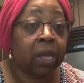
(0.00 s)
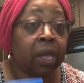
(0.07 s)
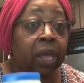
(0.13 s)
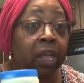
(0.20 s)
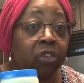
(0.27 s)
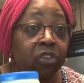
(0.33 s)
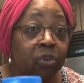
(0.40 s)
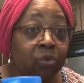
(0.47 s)

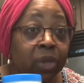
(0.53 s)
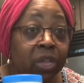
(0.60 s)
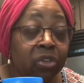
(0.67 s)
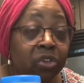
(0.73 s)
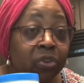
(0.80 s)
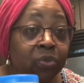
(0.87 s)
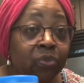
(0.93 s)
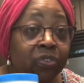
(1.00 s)
And you can
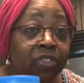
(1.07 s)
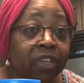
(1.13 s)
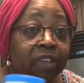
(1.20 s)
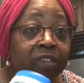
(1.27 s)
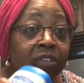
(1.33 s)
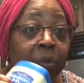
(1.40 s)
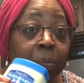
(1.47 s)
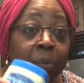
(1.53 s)
use
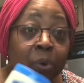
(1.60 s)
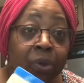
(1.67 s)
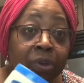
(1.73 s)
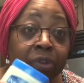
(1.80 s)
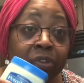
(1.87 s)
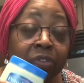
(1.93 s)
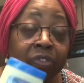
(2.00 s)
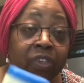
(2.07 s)
this. So put
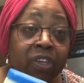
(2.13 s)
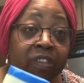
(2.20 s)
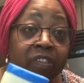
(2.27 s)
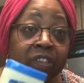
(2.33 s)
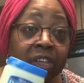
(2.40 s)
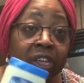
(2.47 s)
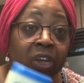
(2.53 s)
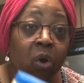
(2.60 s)

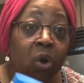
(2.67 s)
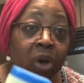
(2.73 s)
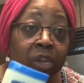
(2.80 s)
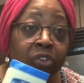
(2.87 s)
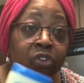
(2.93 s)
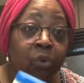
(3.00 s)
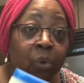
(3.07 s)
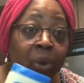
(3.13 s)
this
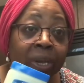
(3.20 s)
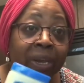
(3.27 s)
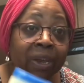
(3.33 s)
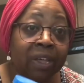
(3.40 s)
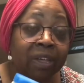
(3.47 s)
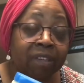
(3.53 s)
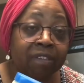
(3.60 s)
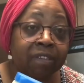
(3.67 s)
on your
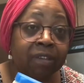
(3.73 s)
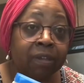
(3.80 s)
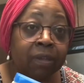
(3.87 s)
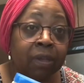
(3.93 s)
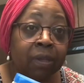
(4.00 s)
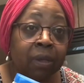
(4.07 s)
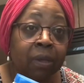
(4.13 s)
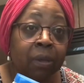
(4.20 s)
list.
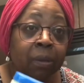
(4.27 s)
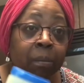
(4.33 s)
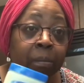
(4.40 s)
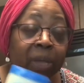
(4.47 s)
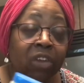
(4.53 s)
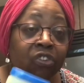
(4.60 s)
Make